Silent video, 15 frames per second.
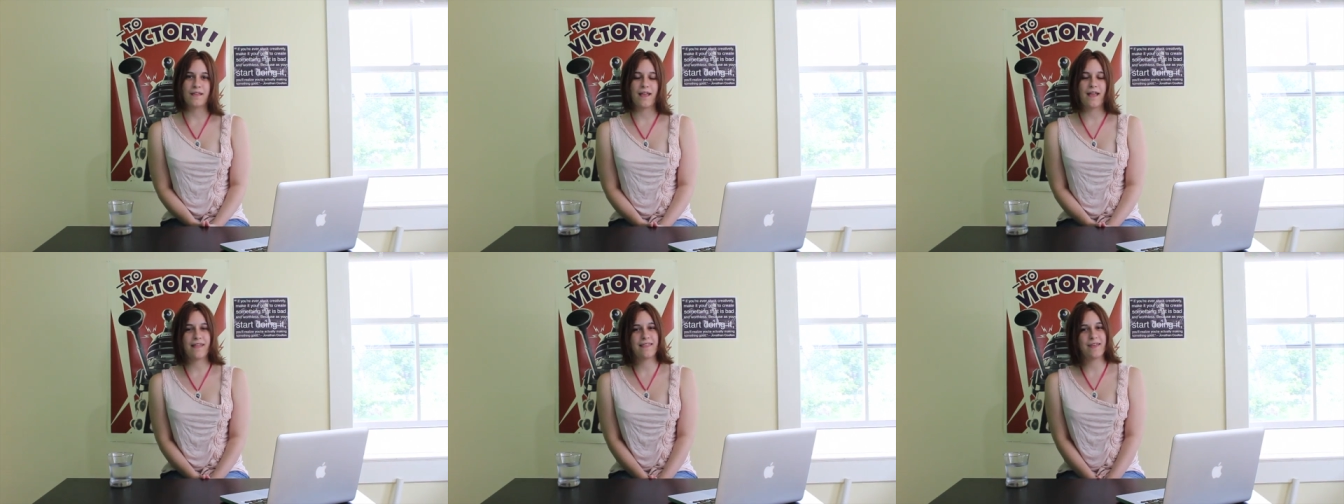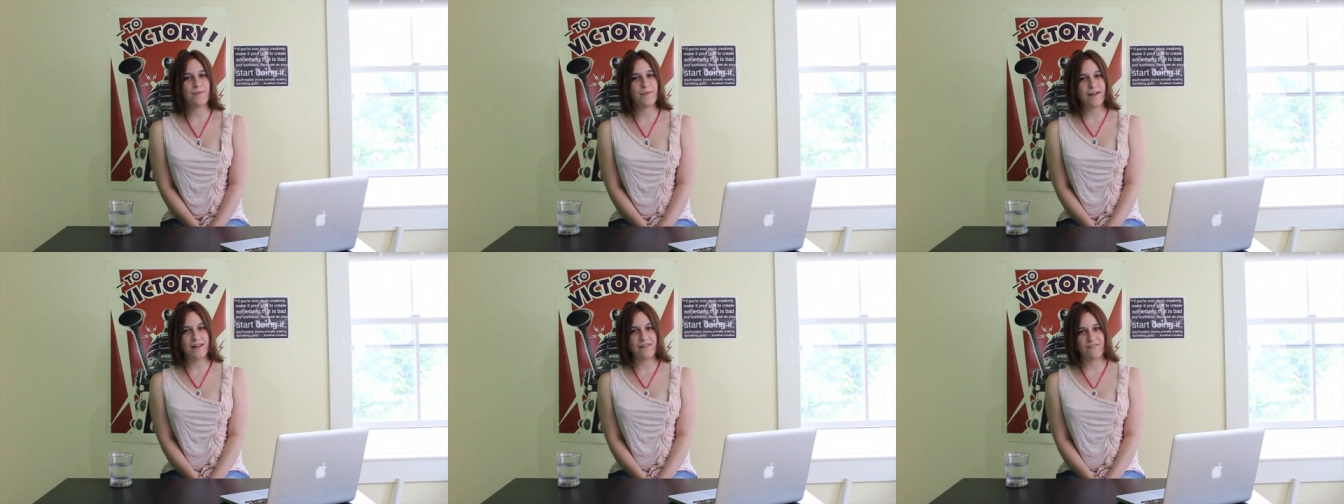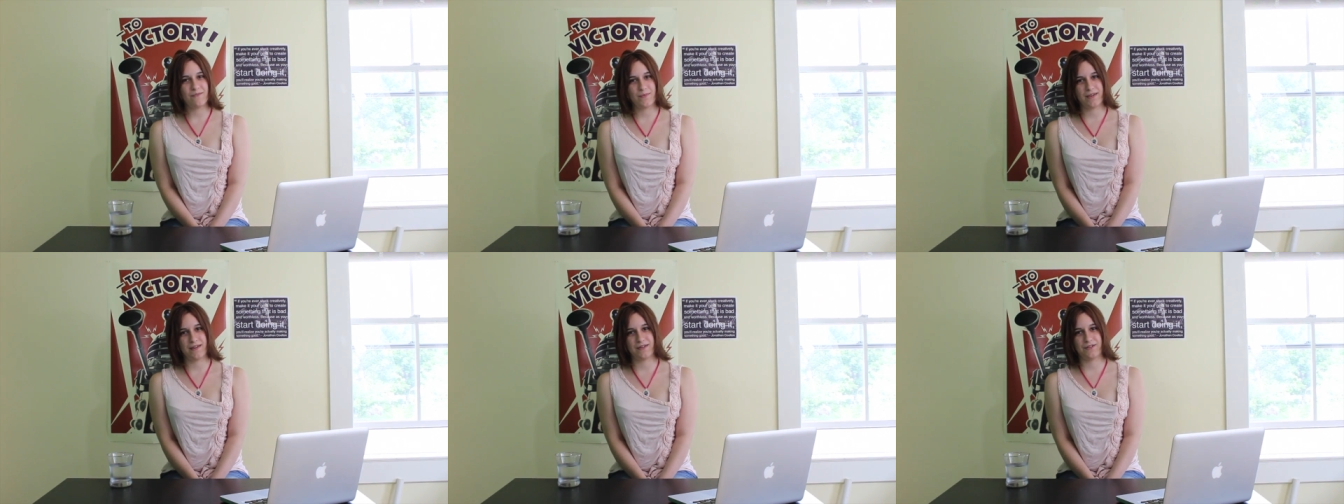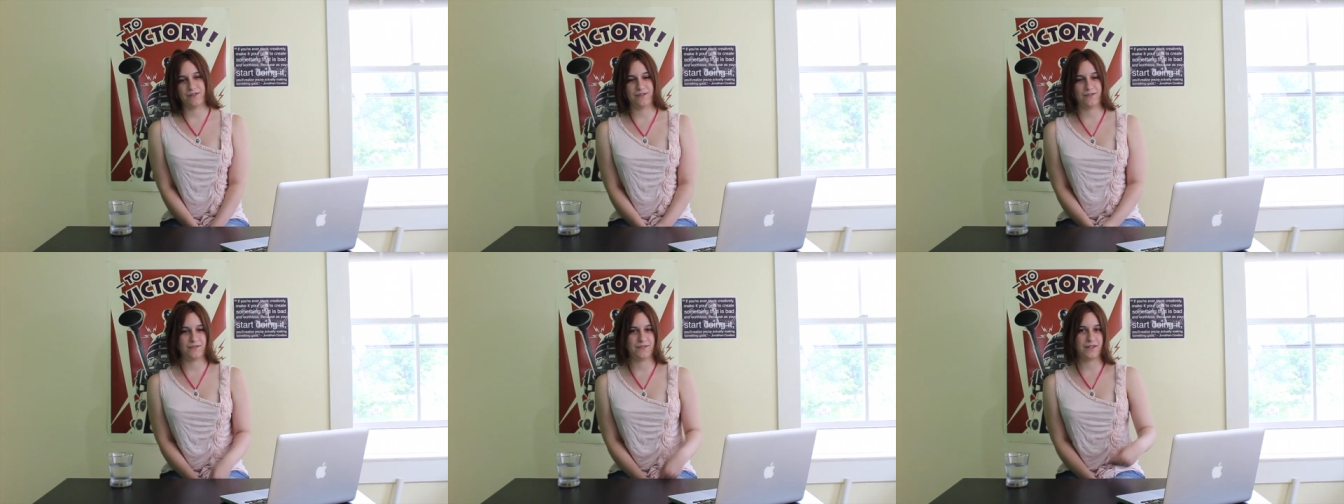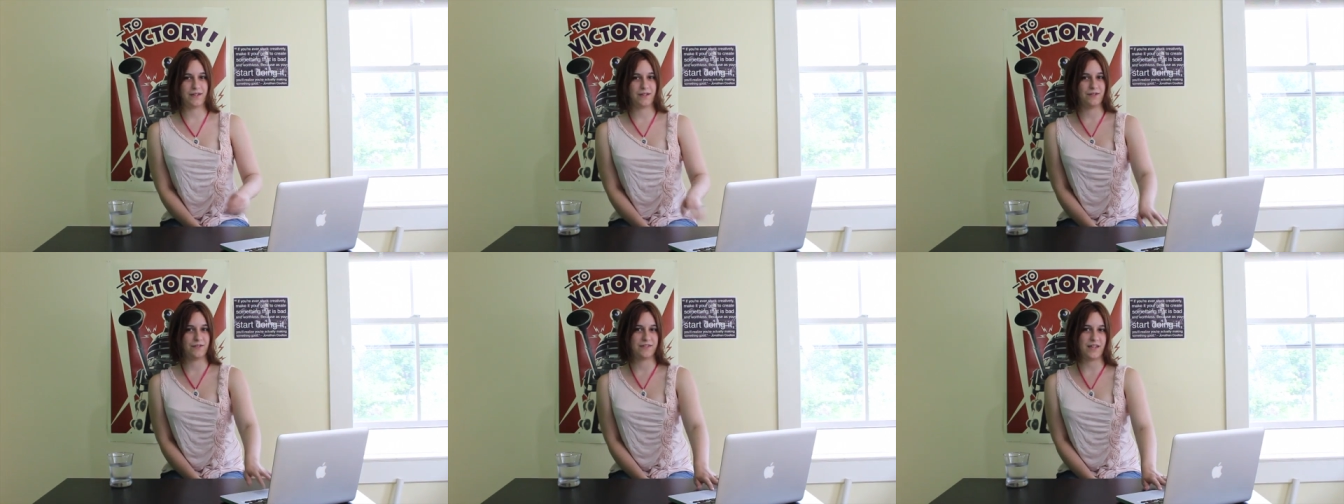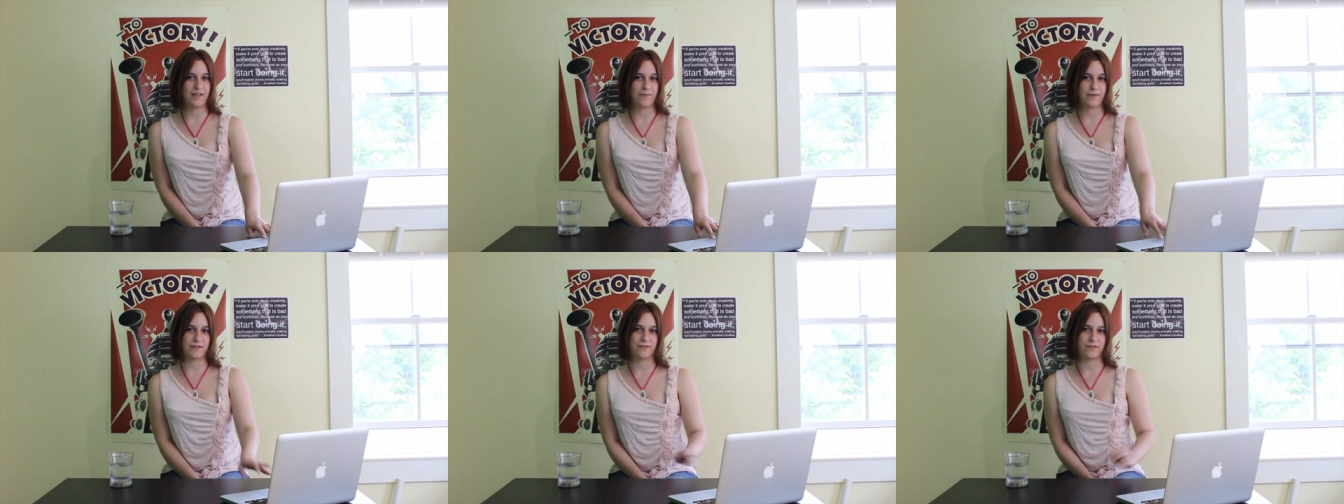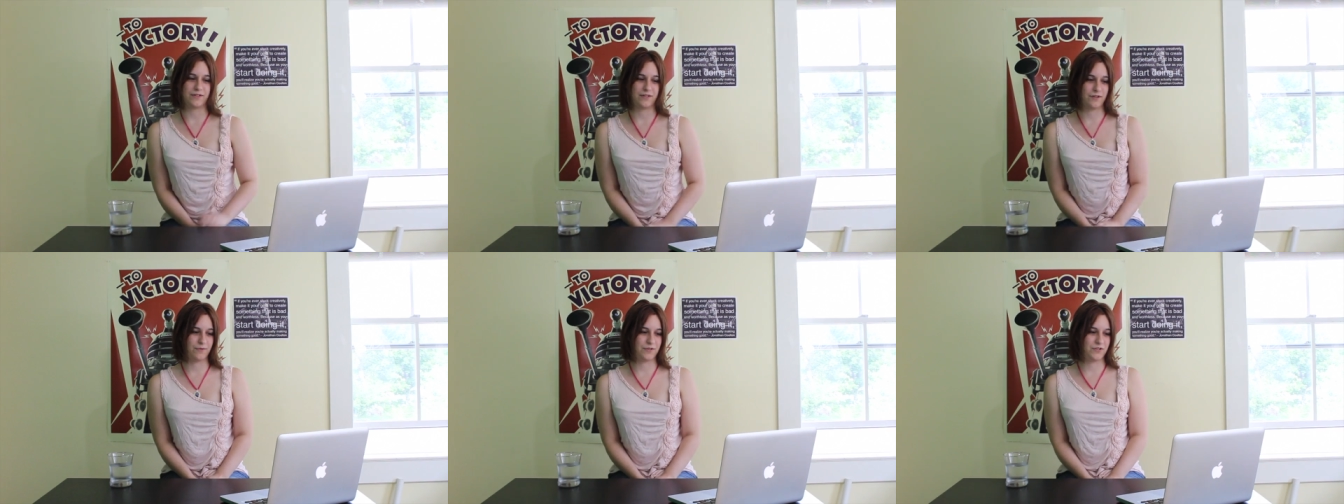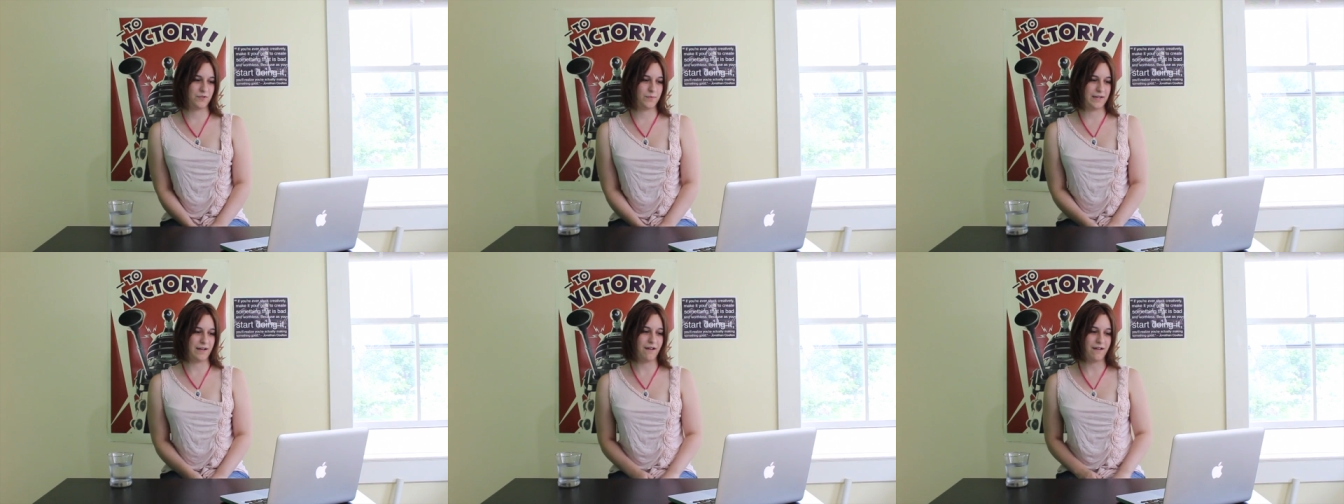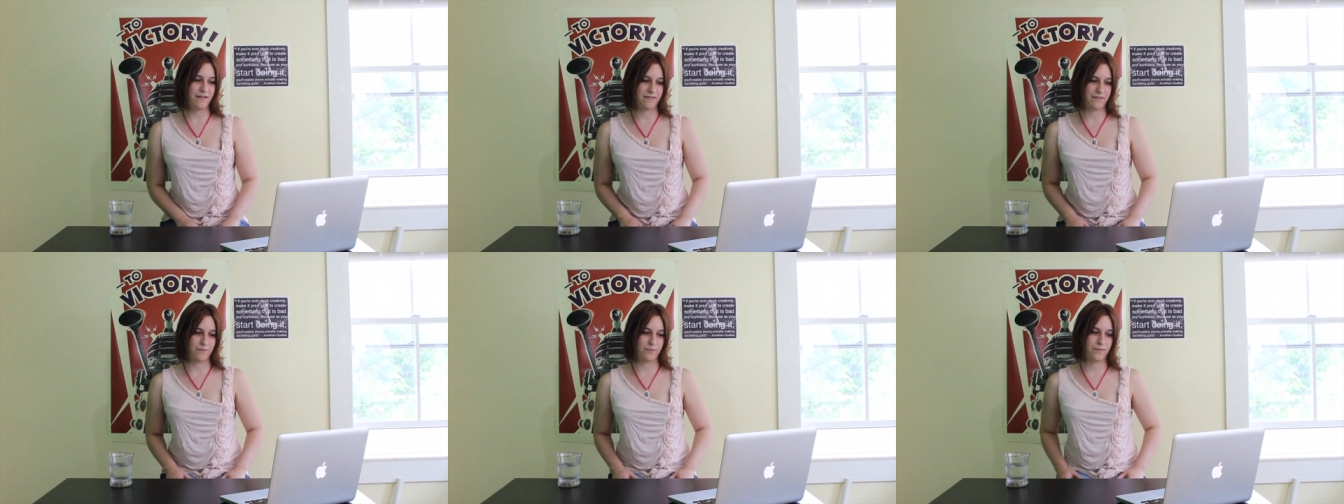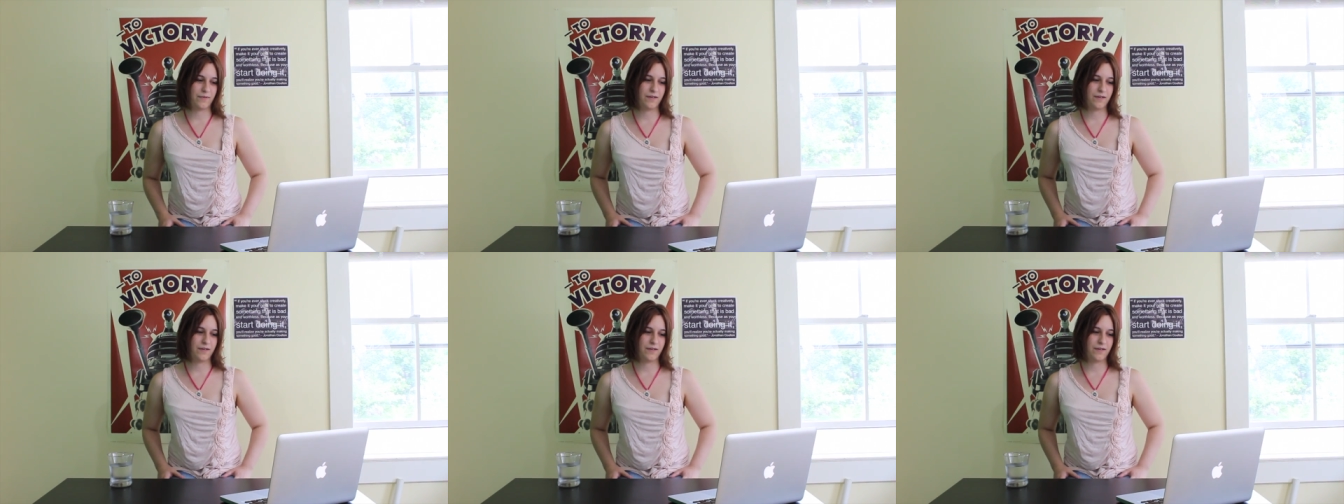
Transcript: And they might even be introducing a new segment or two, which would be awesome.